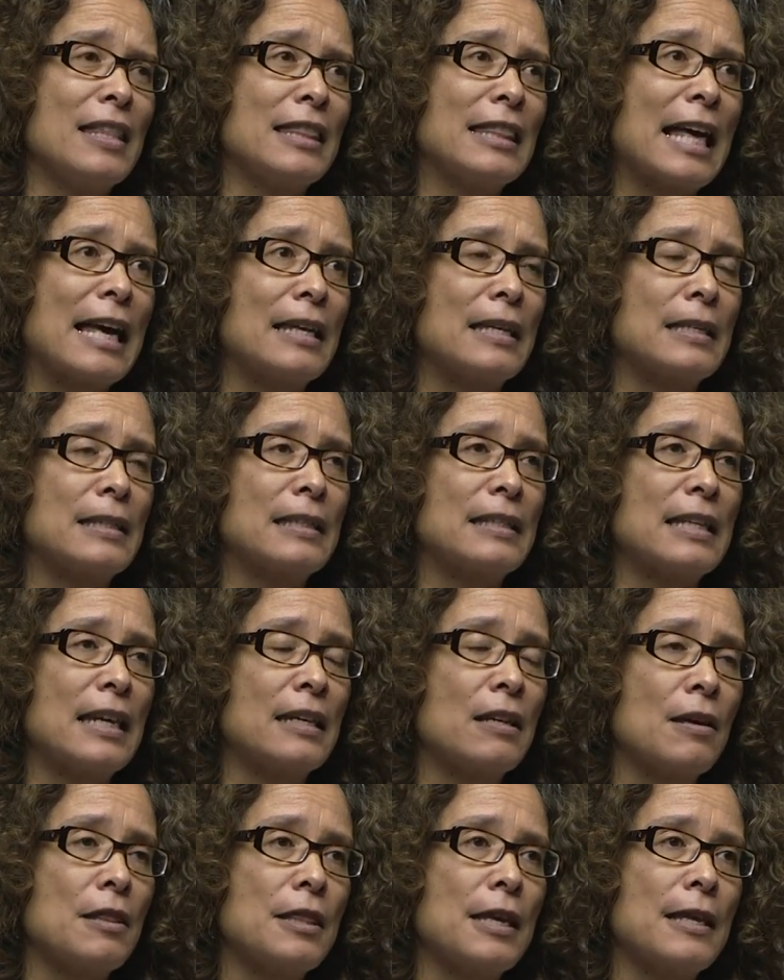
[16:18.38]
that,
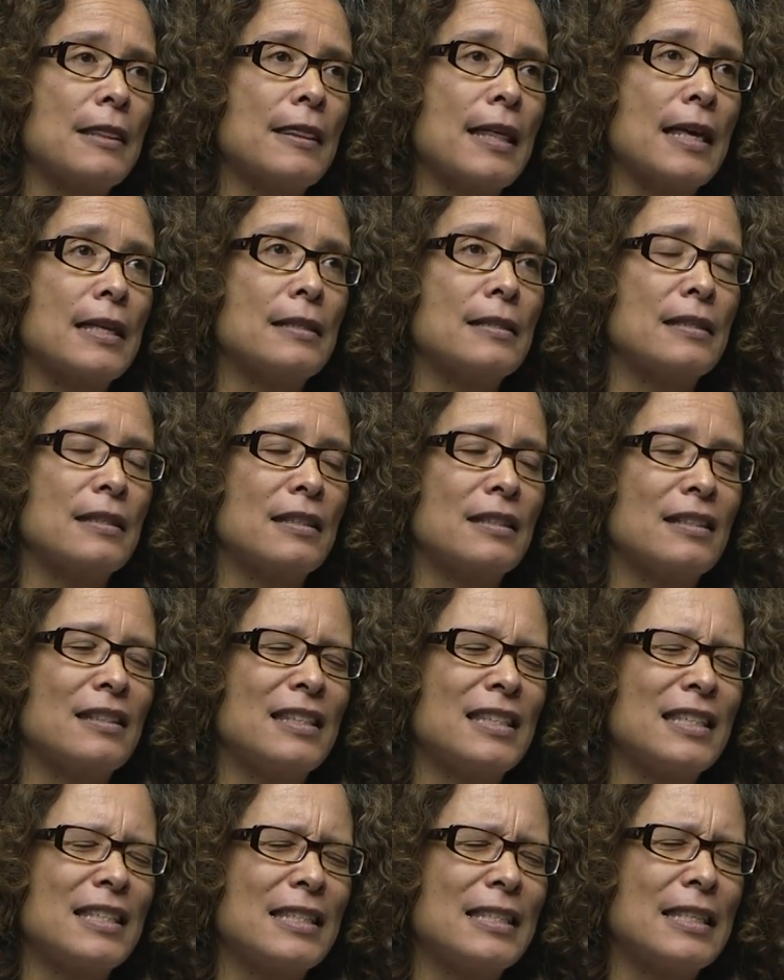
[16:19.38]
and I think that
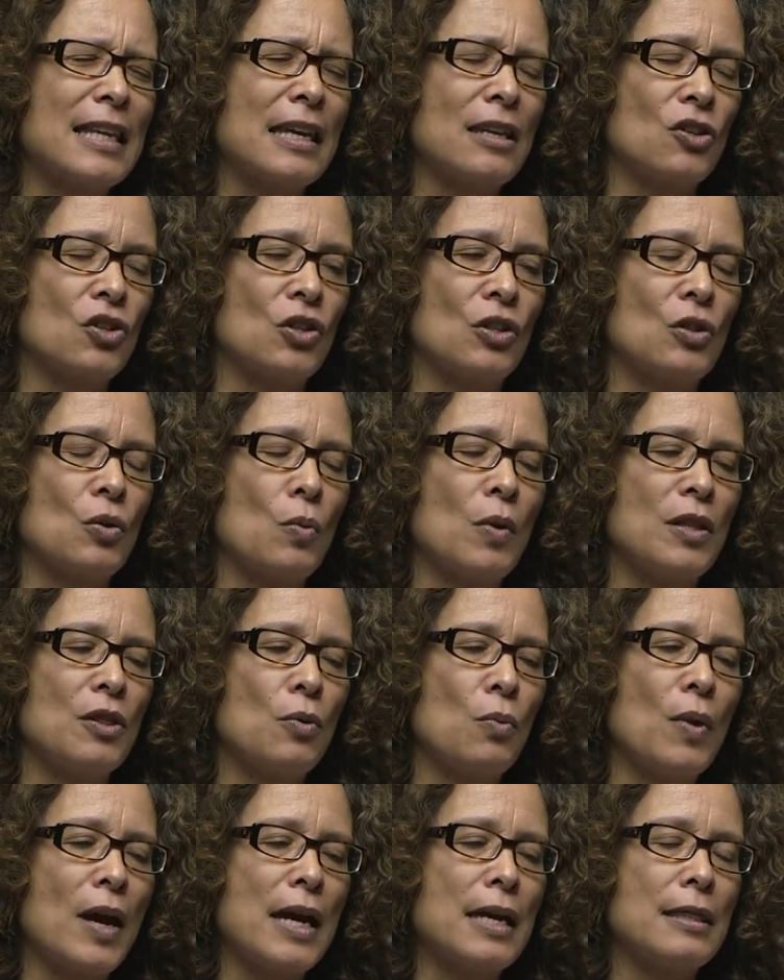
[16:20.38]
distinction, the
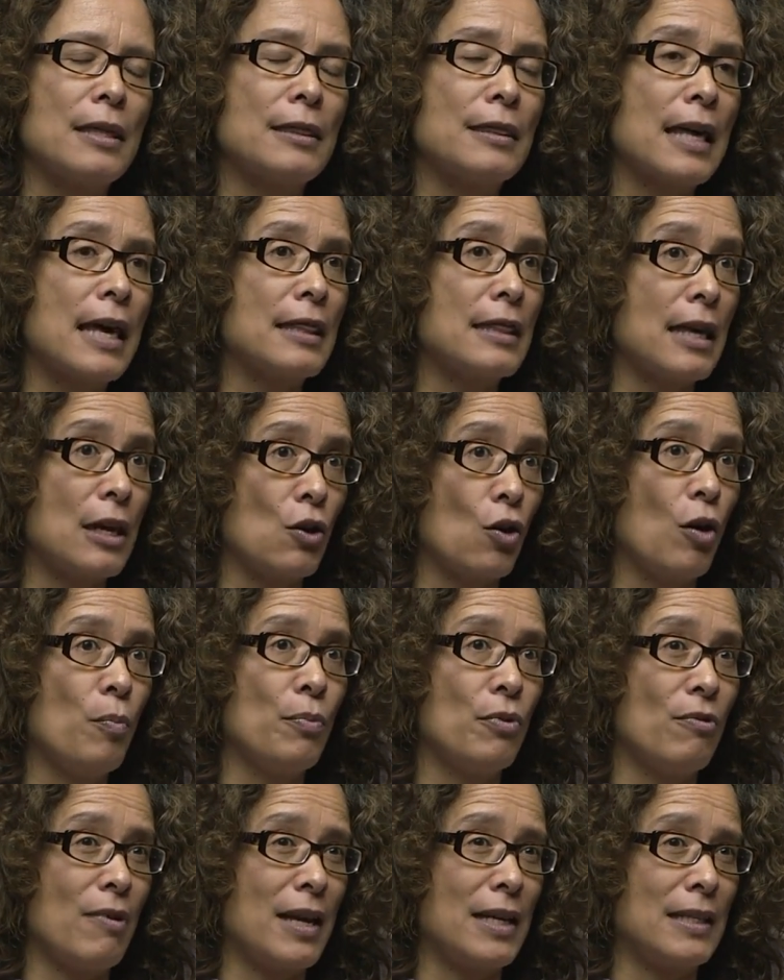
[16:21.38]
way that then
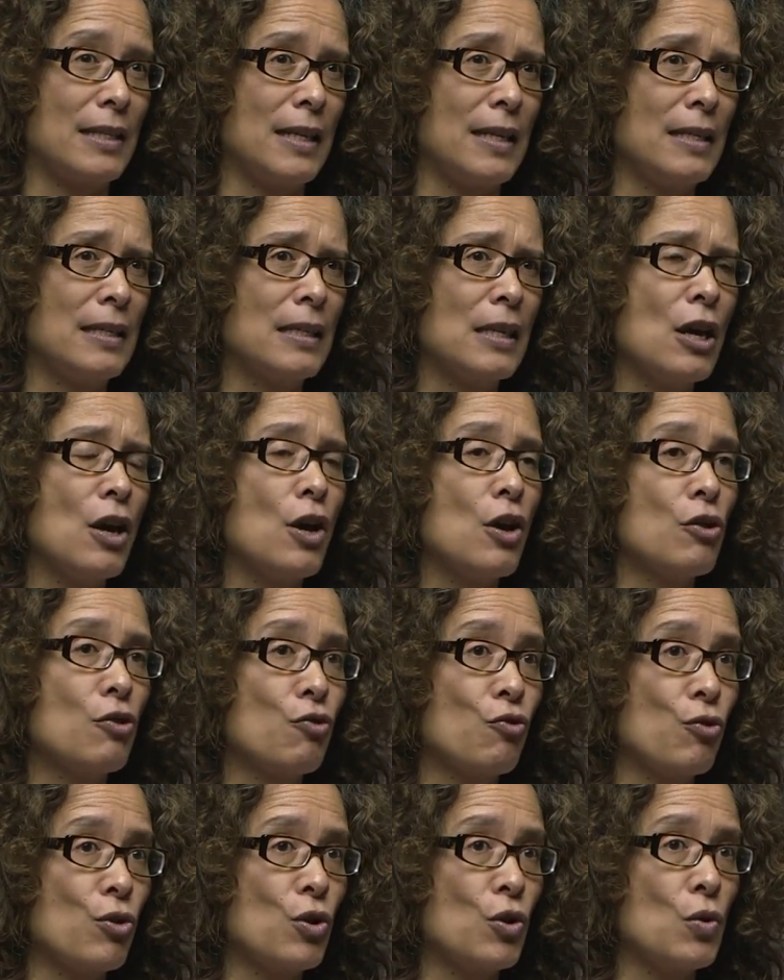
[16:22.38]
operated
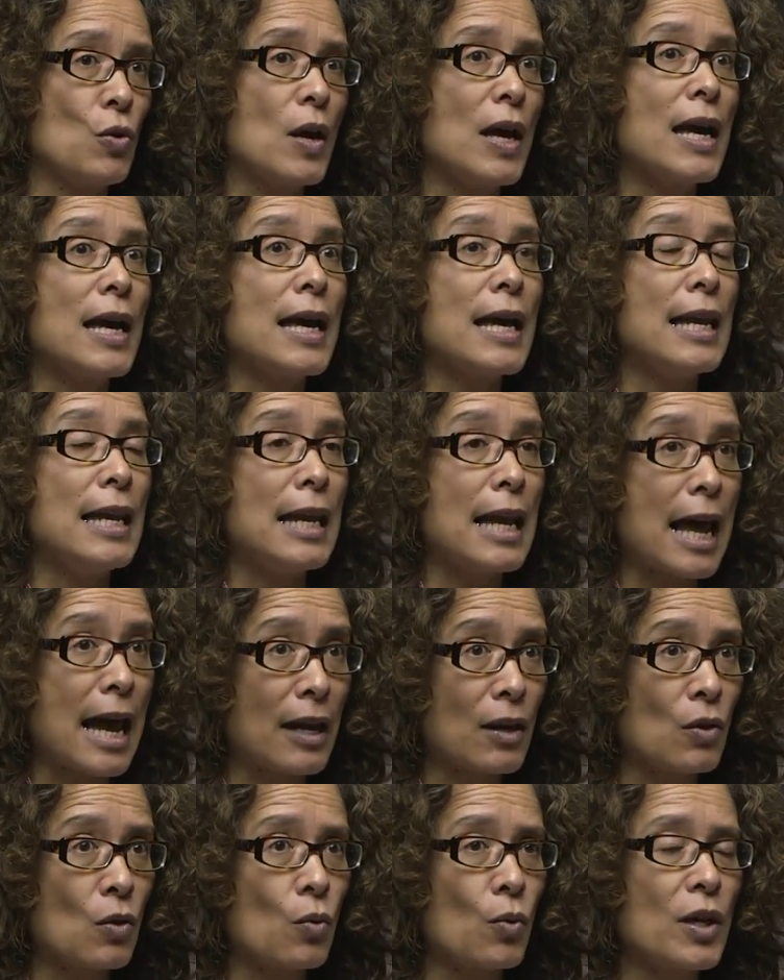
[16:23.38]
through
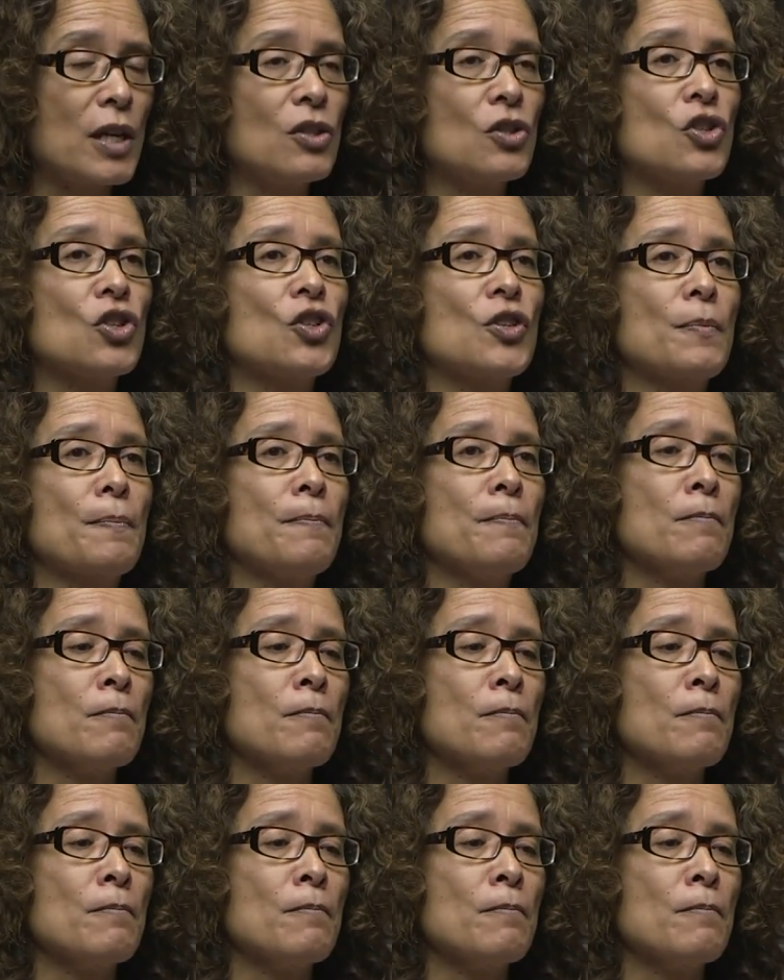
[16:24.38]
language